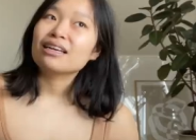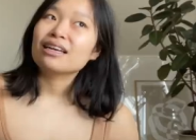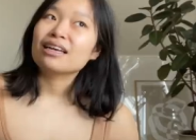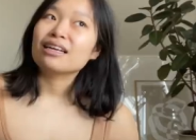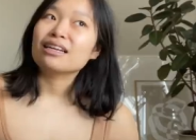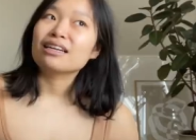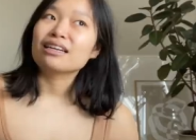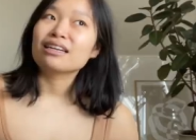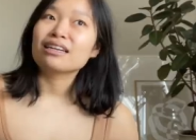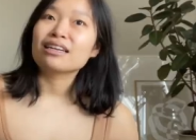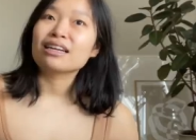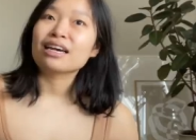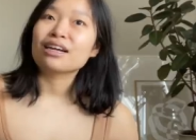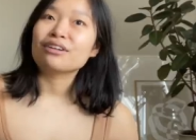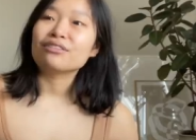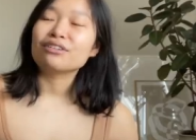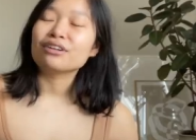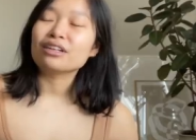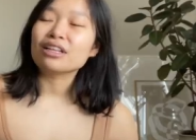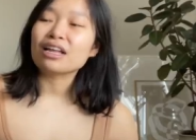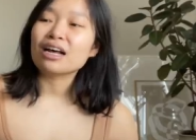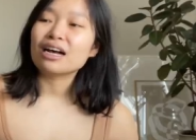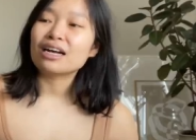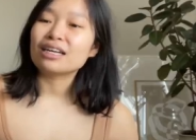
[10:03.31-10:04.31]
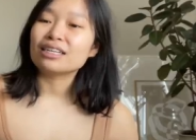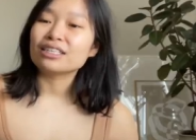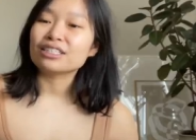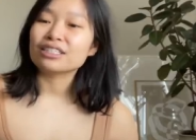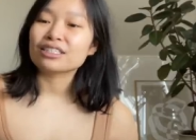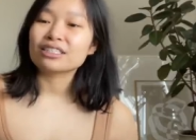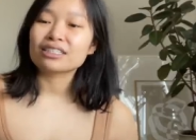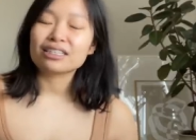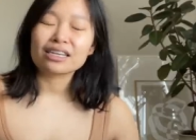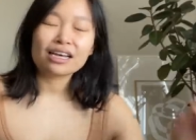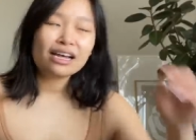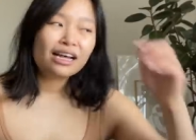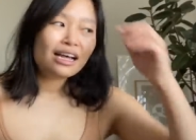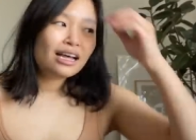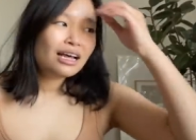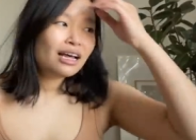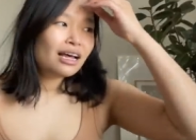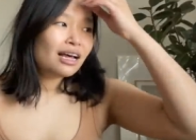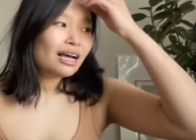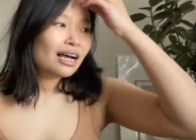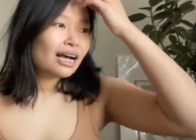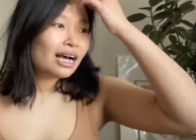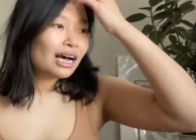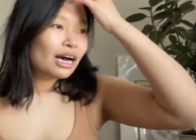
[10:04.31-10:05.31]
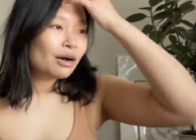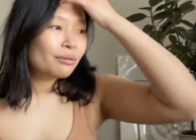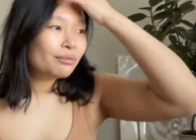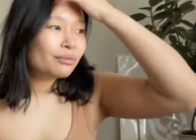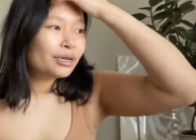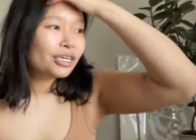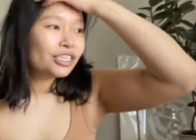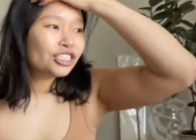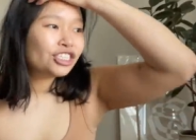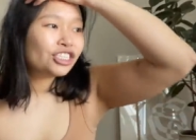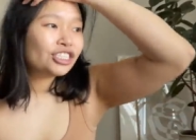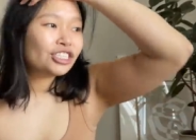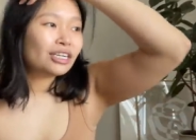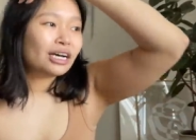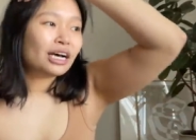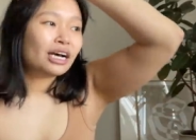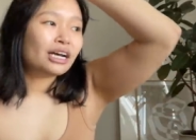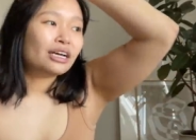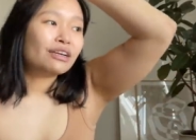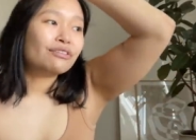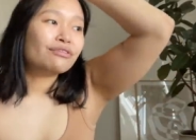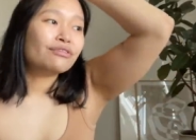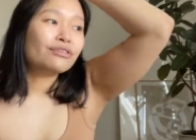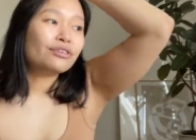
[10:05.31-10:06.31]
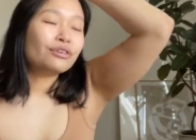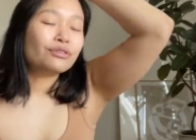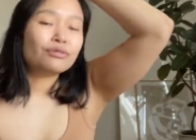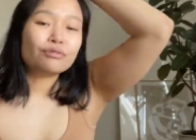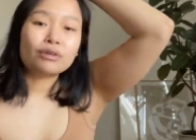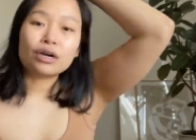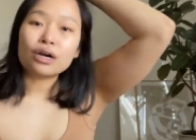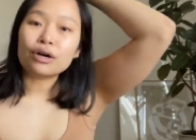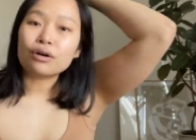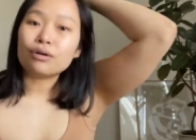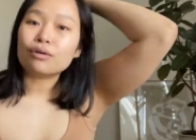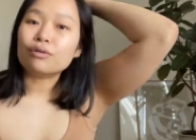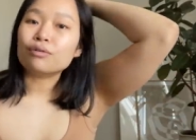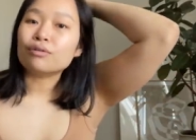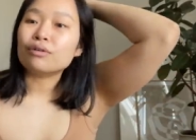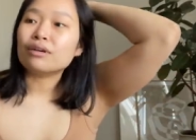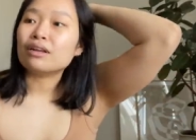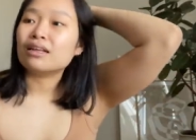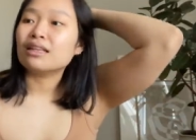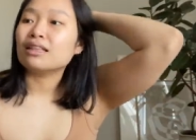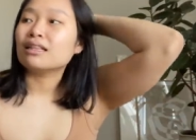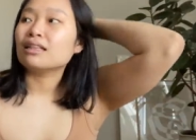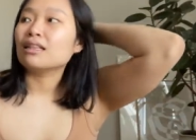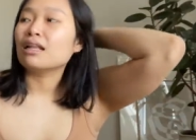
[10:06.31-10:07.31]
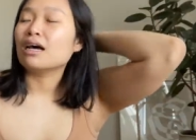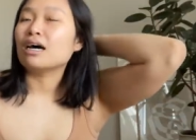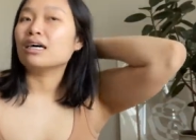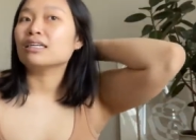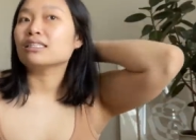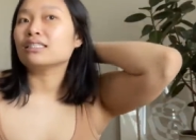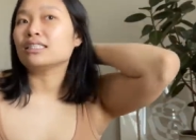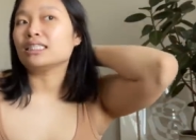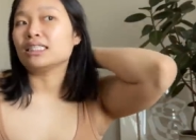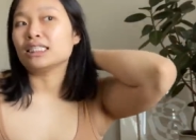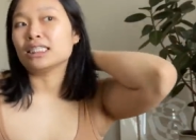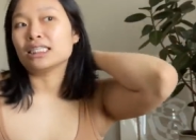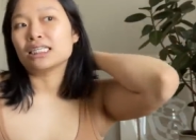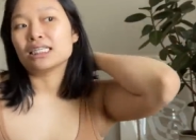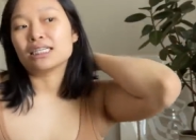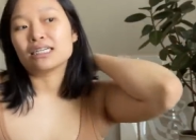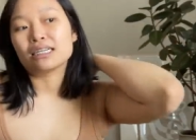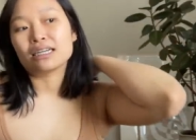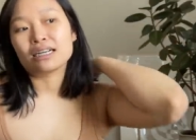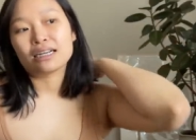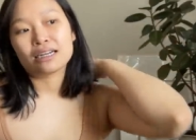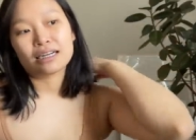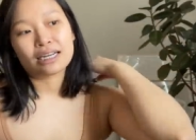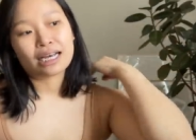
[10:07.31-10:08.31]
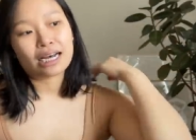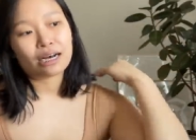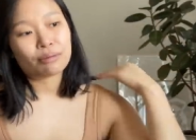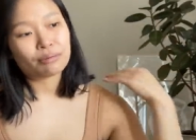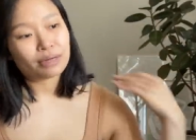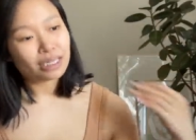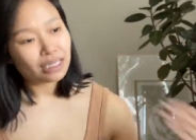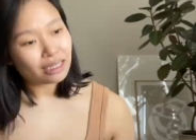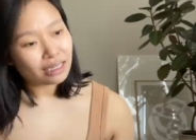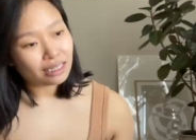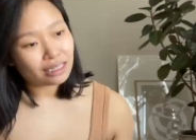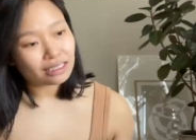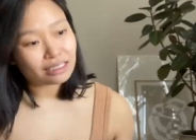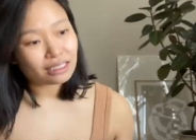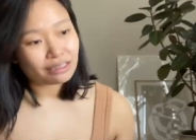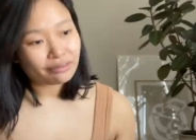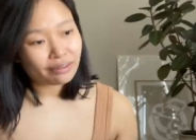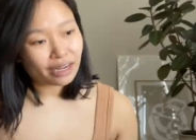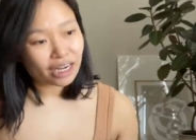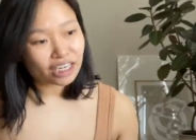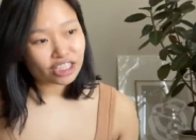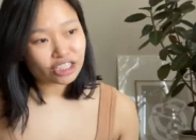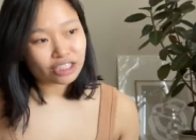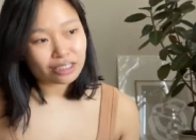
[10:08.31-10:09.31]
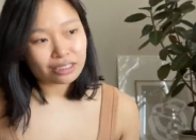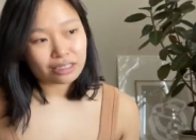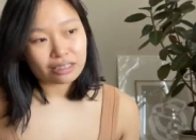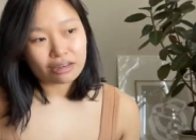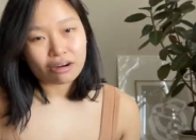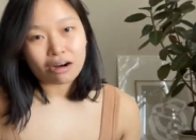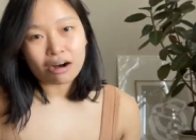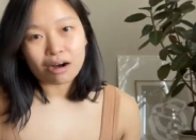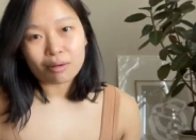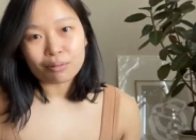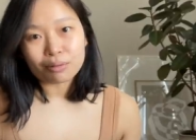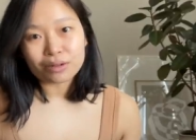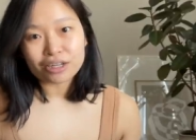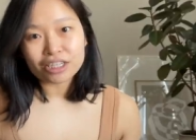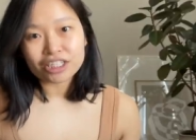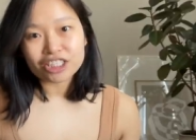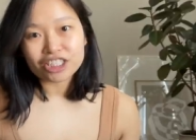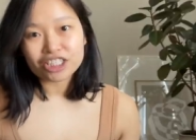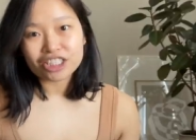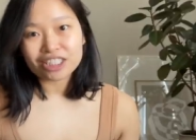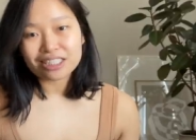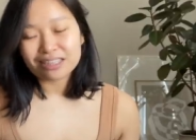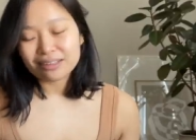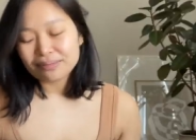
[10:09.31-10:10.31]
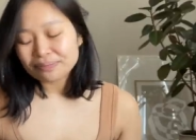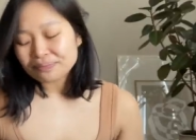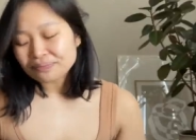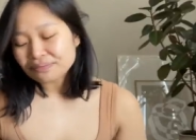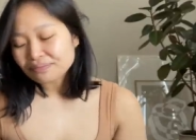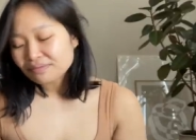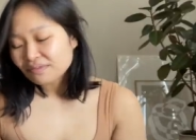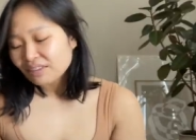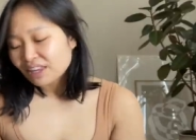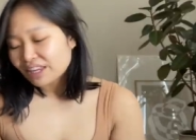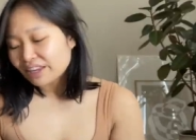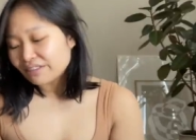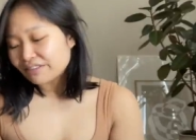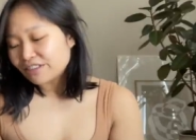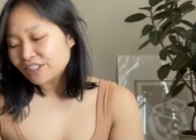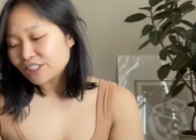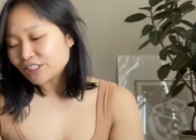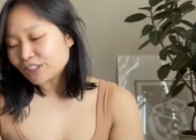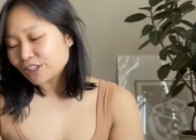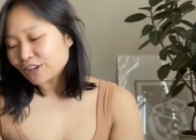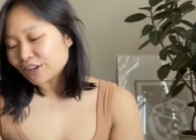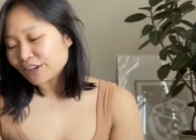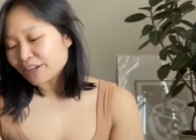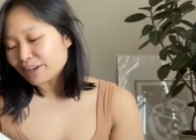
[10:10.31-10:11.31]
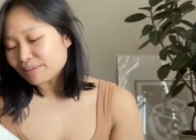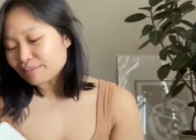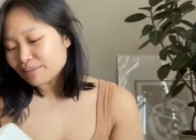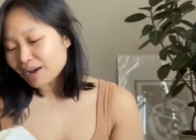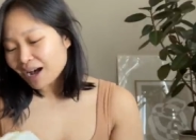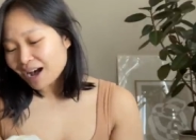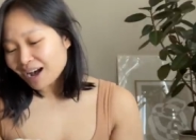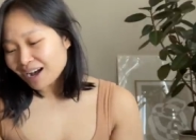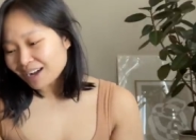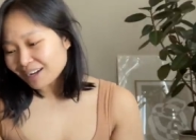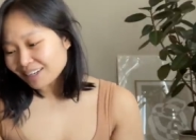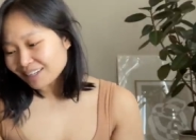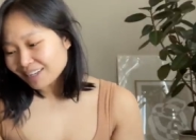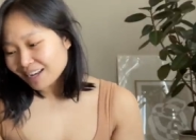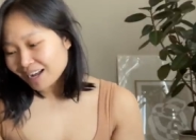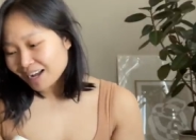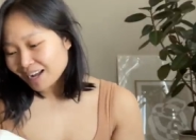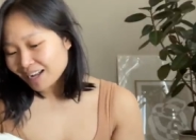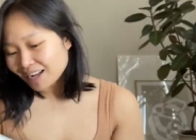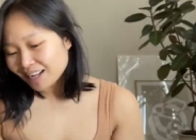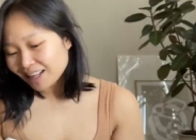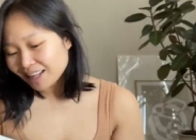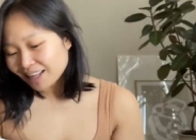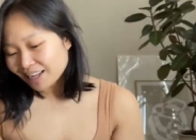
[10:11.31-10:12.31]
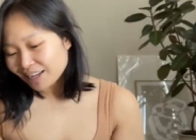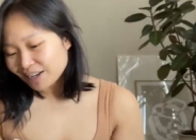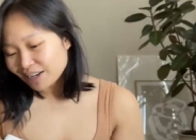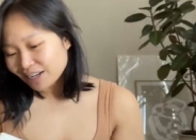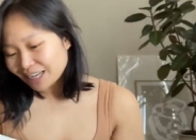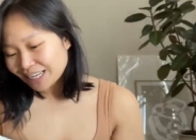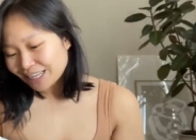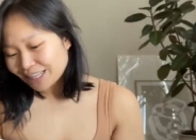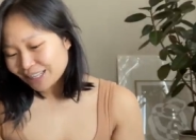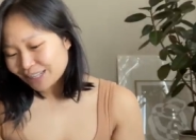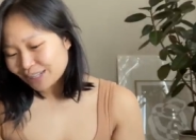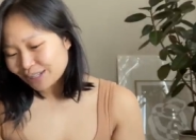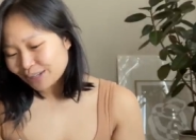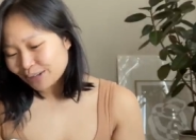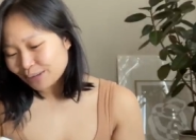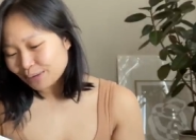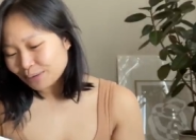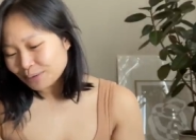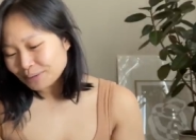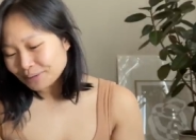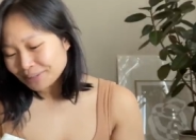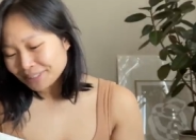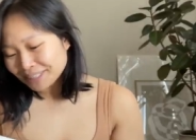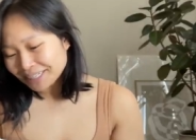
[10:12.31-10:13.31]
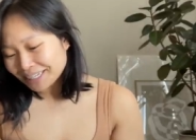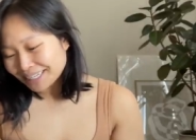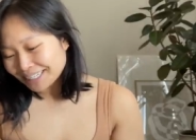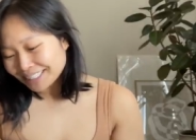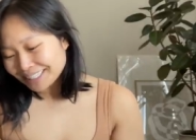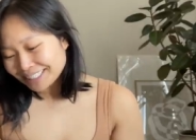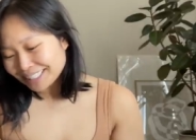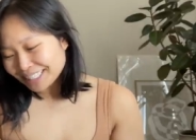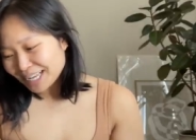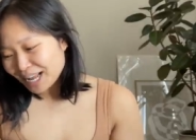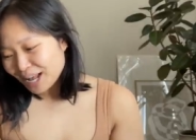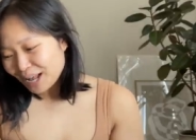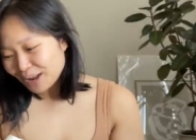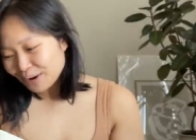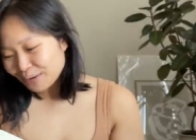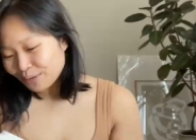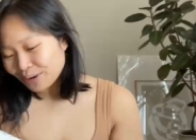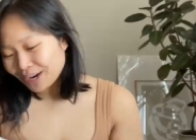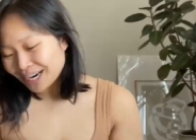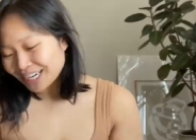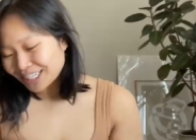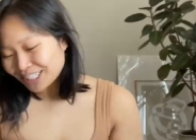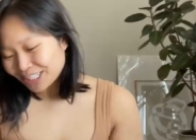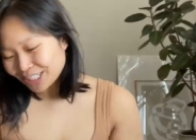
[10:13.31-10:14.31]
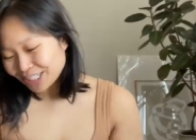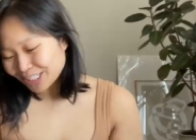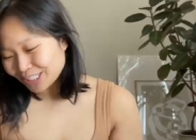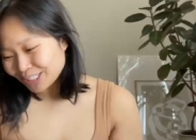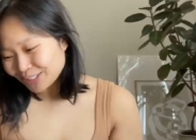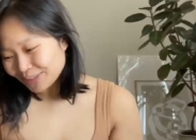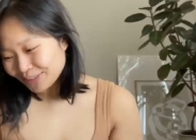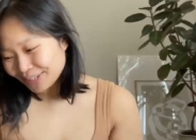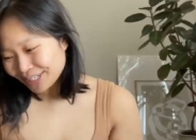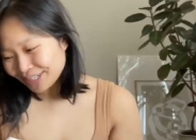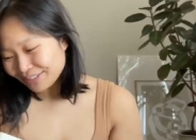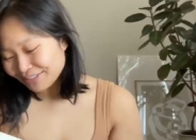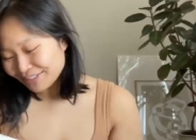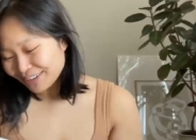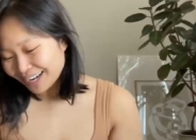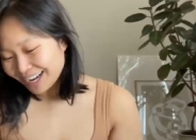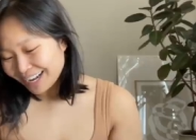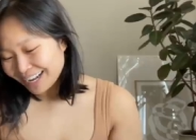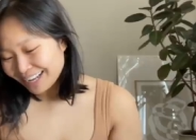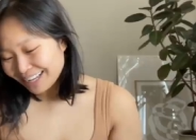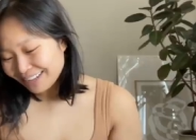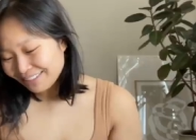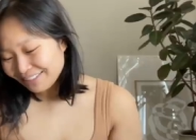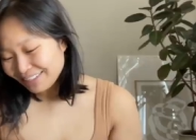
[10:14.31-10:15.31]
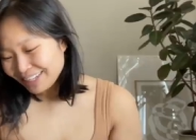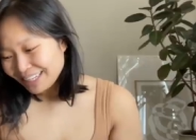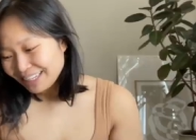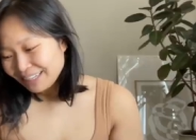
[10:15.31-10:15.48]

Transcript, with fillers: And I realized how much I've grown in the last year and how many things I've actually accomplished. Even just looking back at like the goals that I set when I turned 25